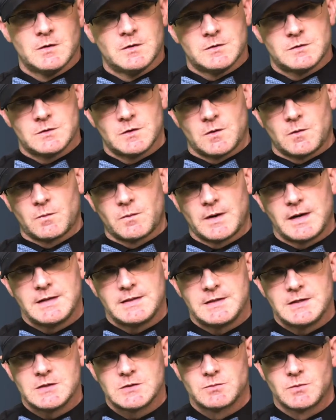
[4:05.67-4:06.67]
So to
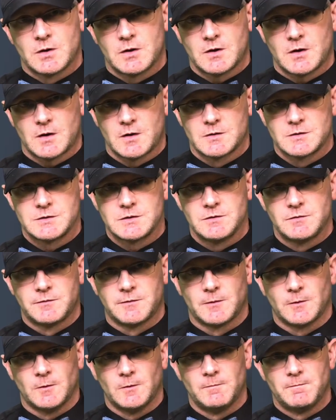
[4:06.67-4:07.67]
write this recursive
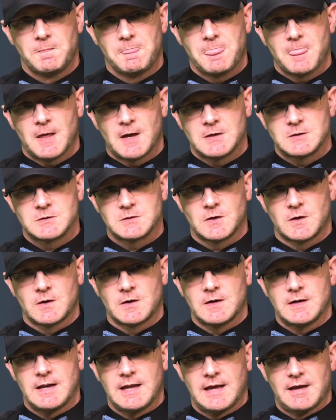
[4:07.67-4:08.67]
rule, I
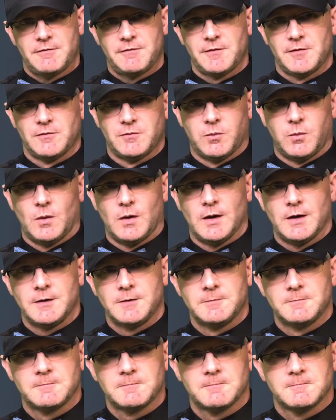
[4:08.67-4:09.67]
start at f of
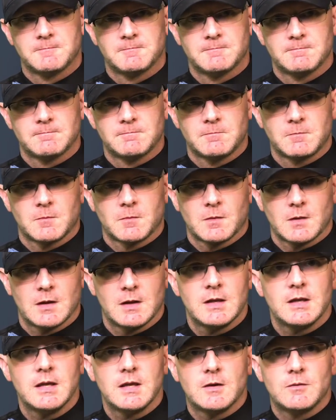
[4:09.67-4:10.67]
1
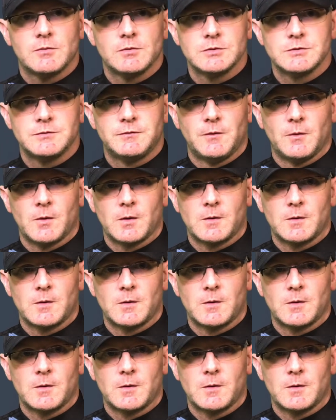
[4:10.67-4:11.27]
equals 4.